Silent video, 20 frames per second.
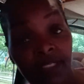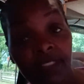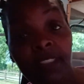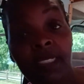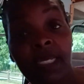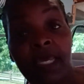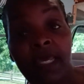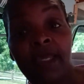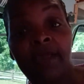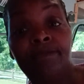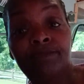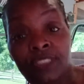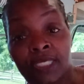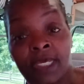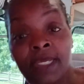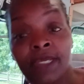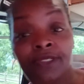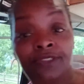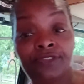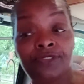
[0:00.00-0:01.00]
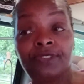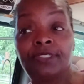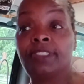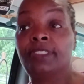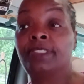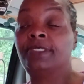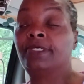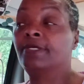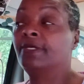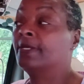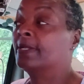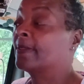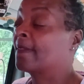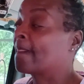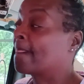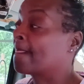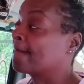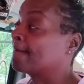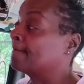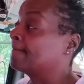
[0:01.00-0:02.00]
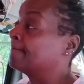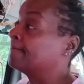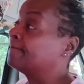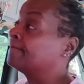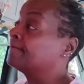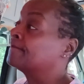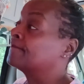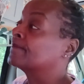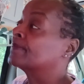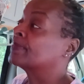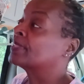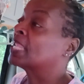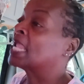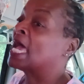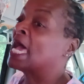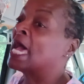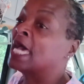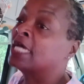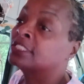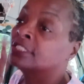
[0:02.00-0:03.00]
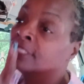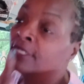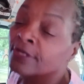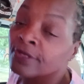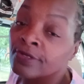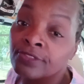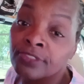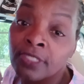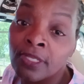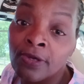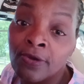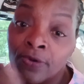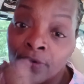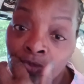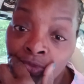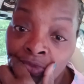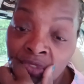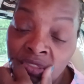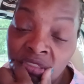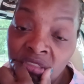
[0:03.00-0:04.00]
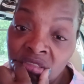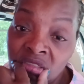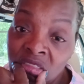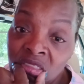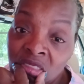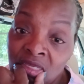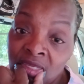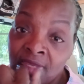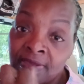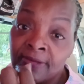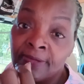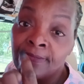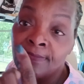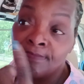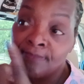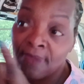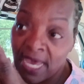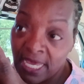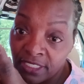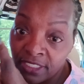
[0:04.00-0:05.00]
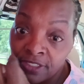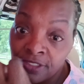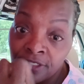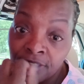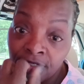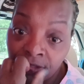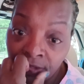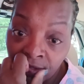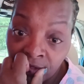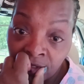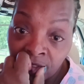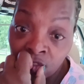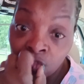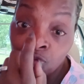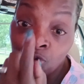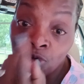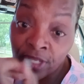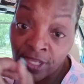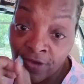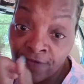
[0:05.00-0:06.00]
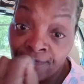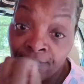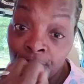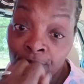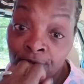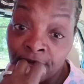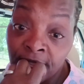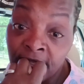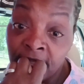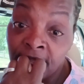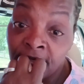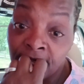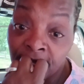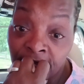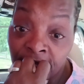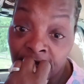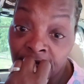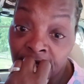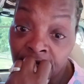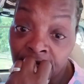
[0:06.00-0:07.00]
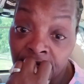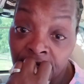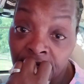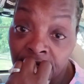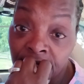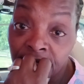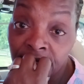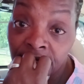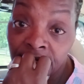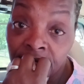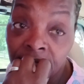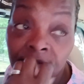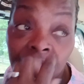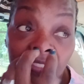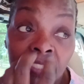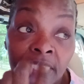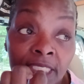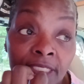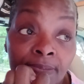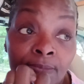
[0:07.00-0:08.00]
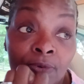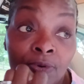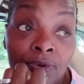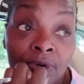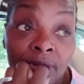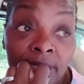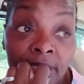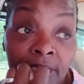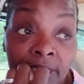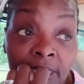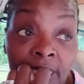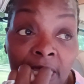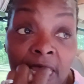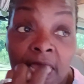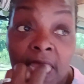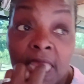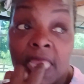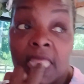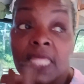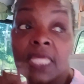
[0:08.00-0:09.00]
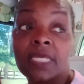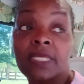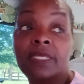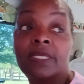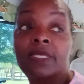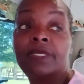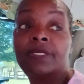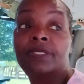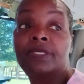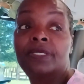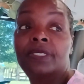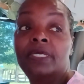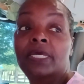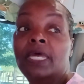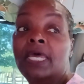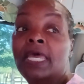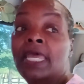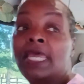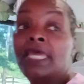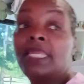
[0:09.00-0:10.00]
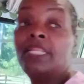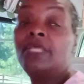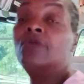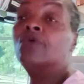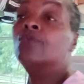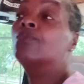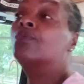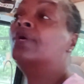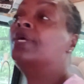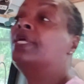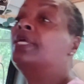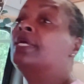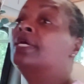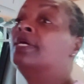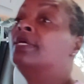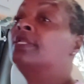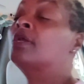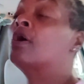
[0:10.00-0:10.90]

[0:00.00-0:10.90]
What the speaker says: a game changer in here. I turned on my little 12-volt heater this morning, and it ran